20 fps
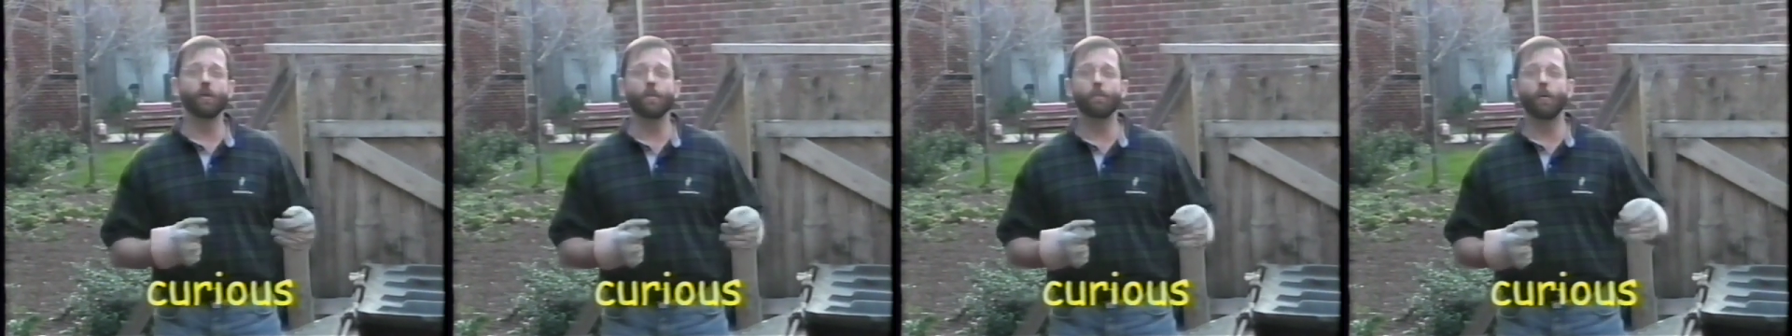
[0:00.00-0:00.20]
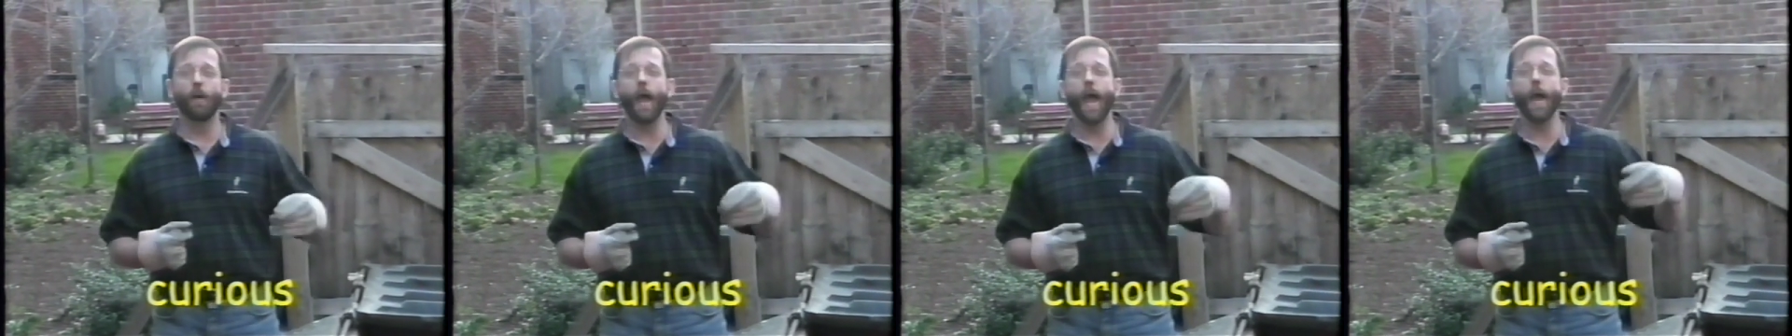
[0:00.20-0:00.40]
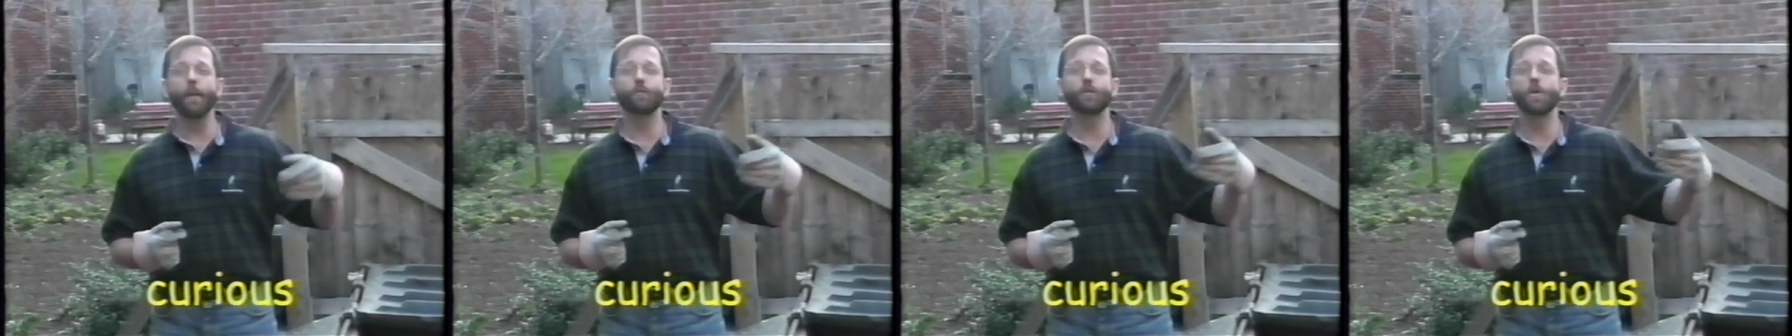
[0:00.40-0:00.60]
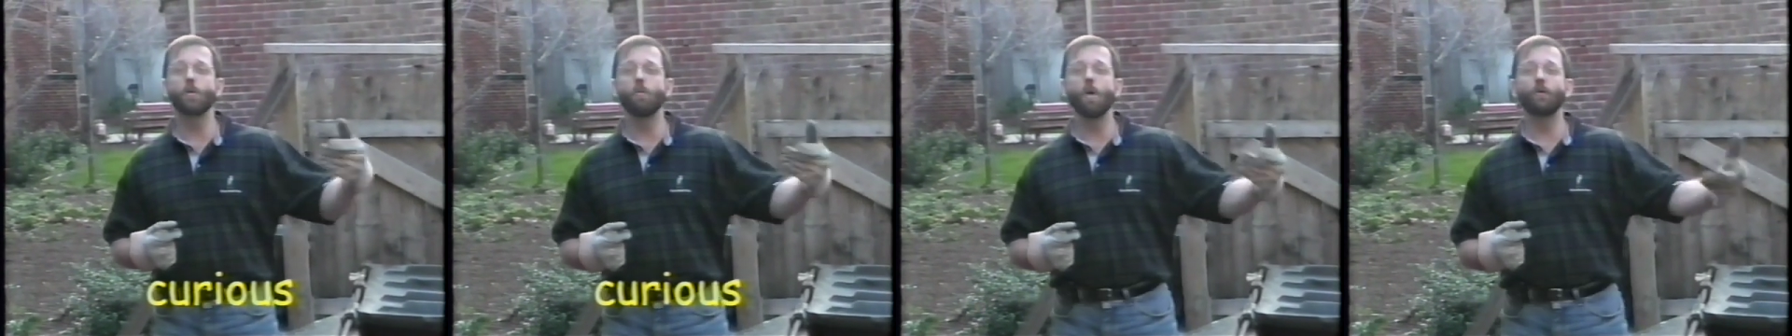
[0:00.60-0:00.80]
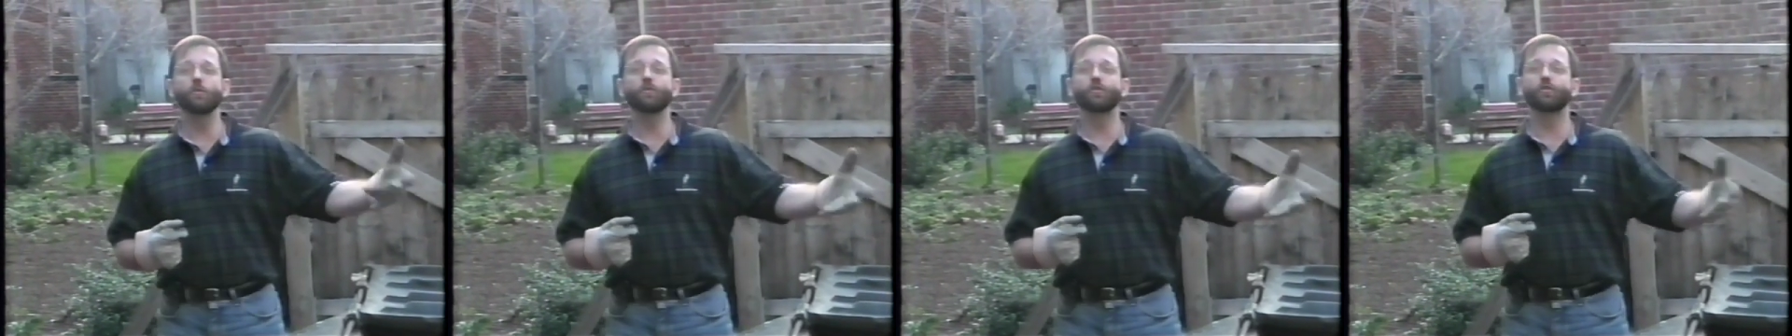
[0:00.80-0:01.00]
and perhaps you
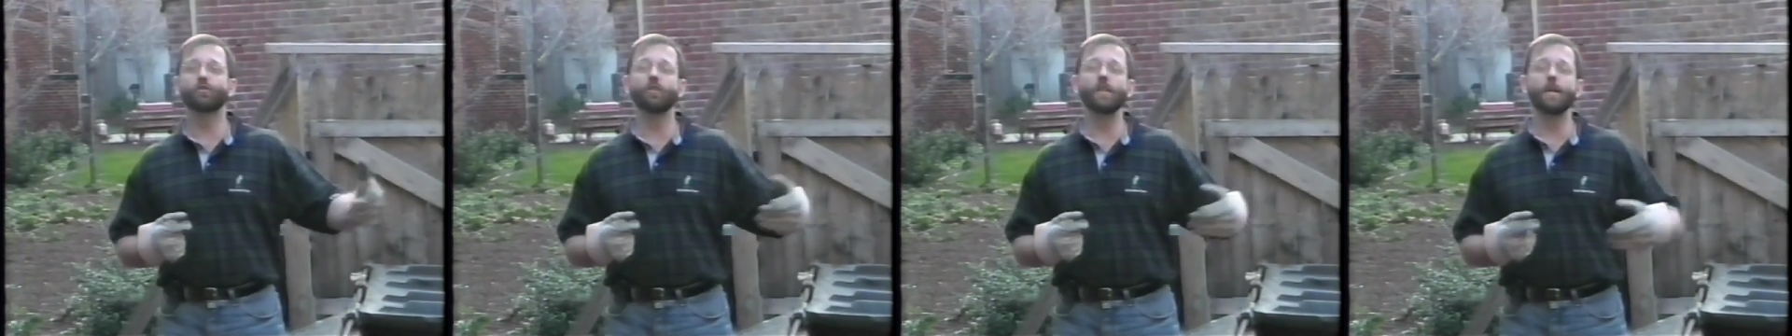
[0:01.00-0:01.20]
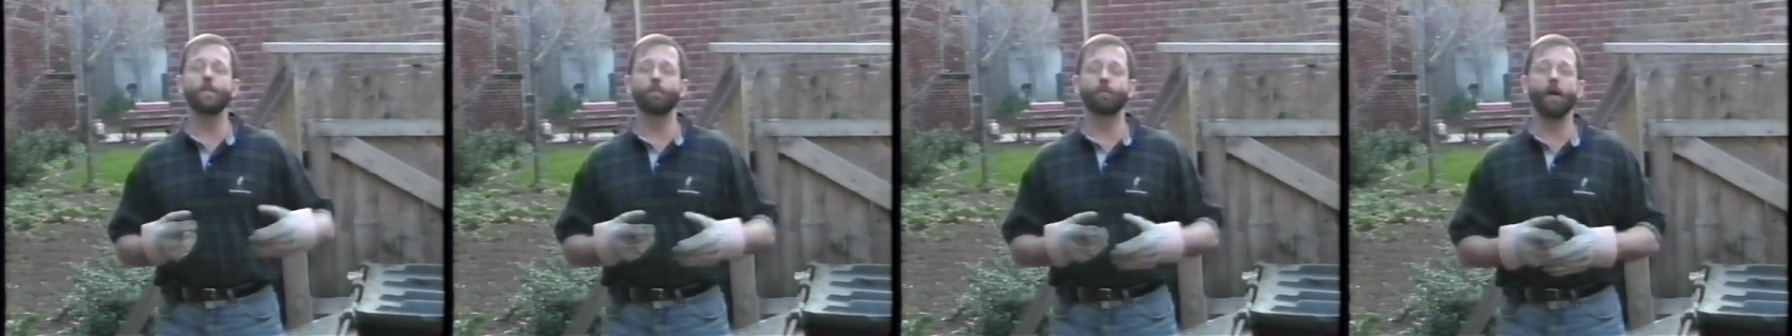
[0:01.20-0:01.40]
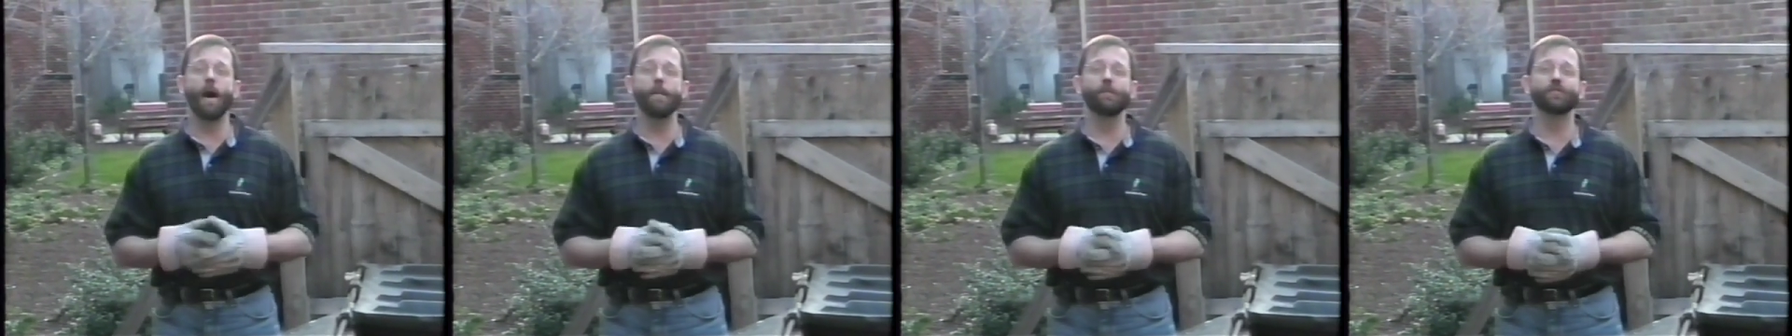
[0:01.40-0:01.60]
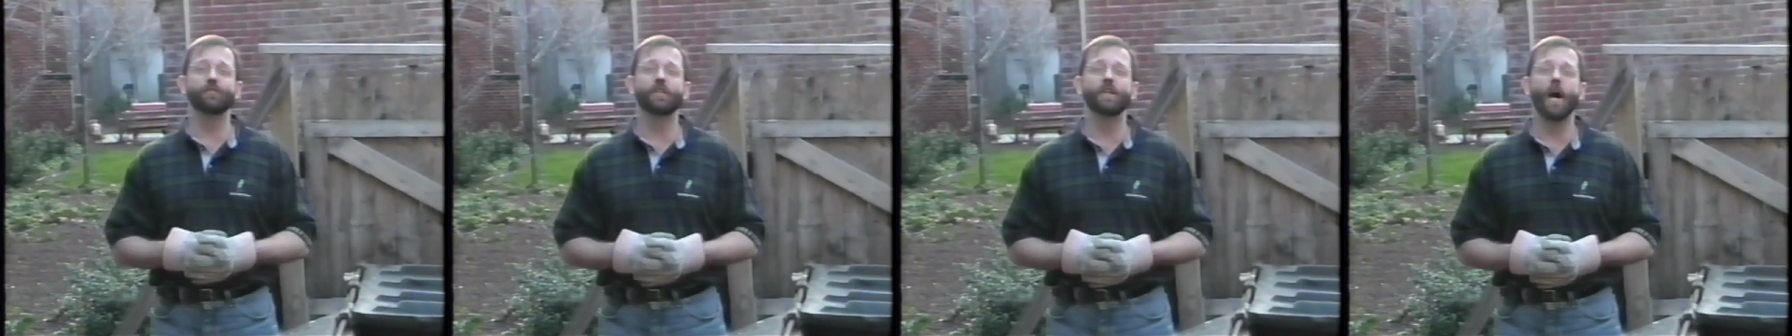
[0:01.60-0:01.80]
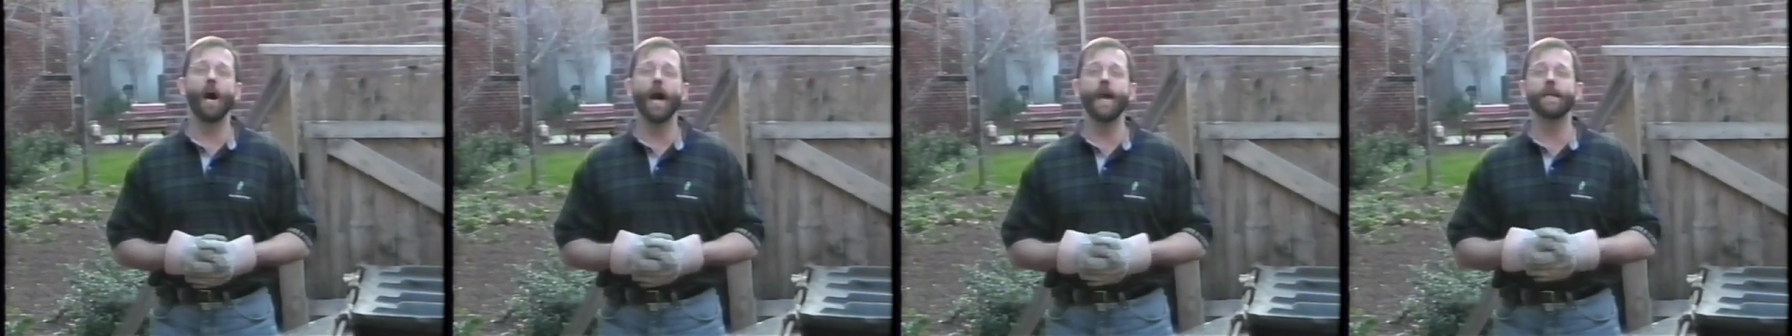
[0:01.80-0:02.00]
won't see
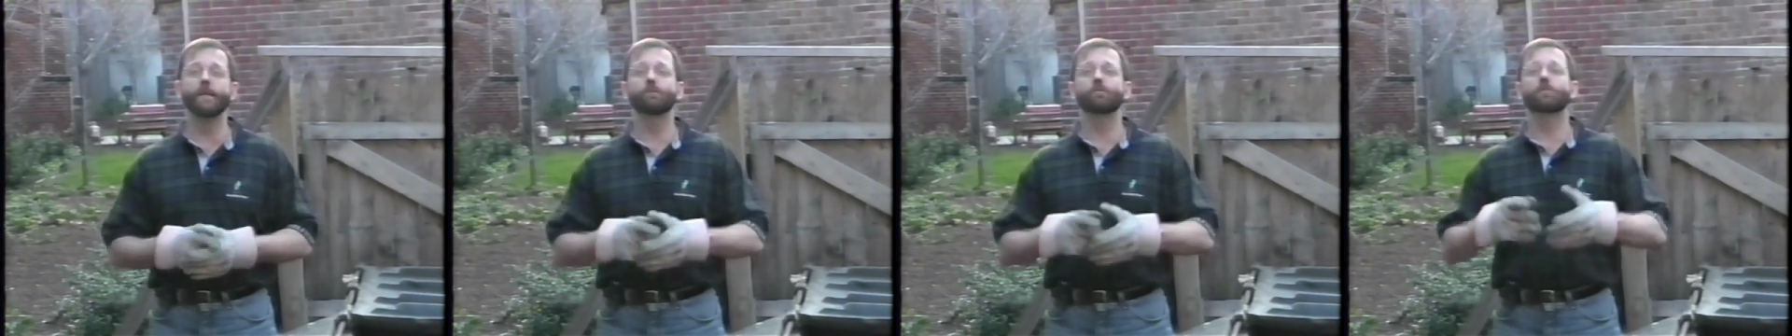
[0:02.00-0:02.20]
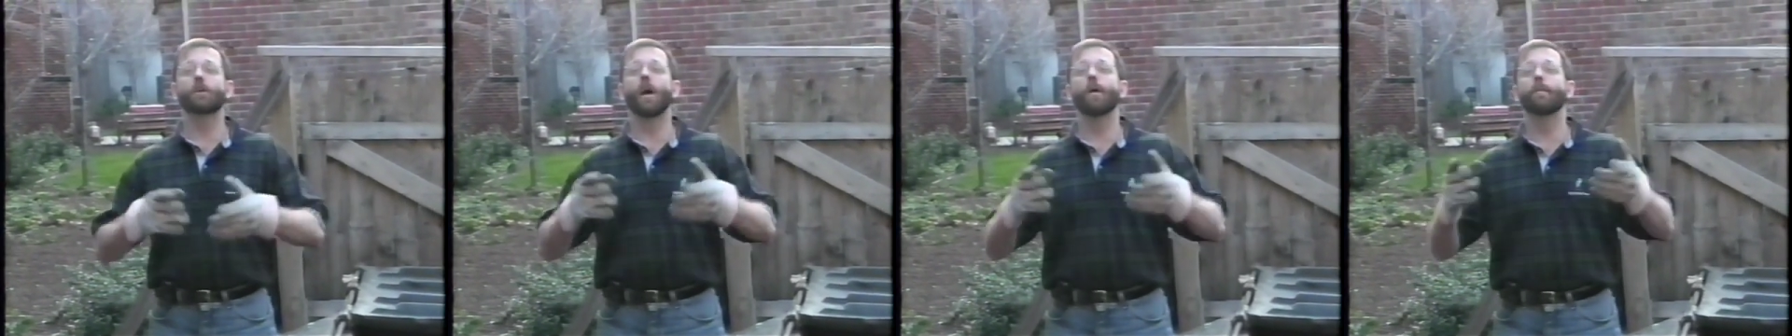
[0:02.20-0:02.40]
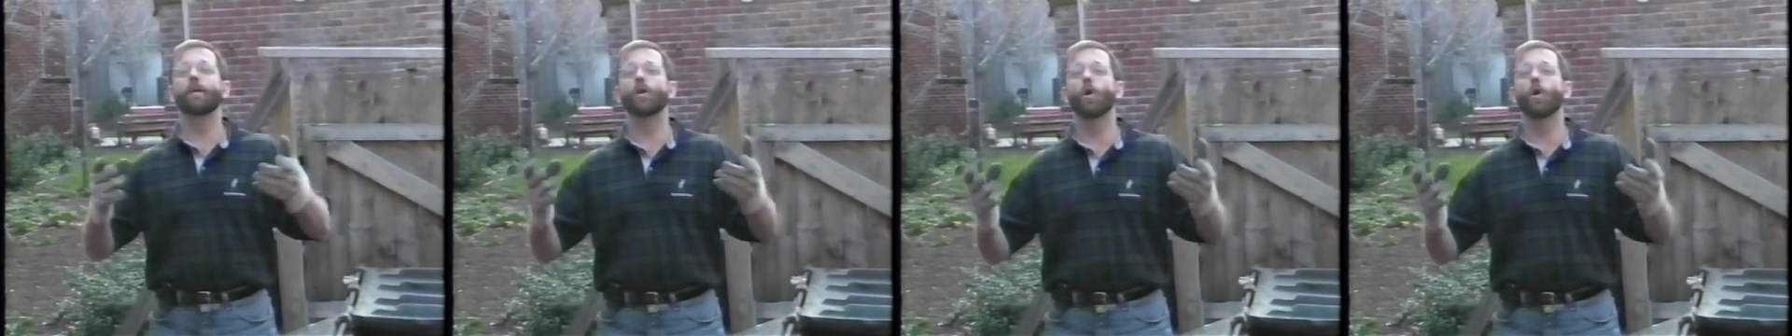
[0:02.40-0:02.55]
promising items coming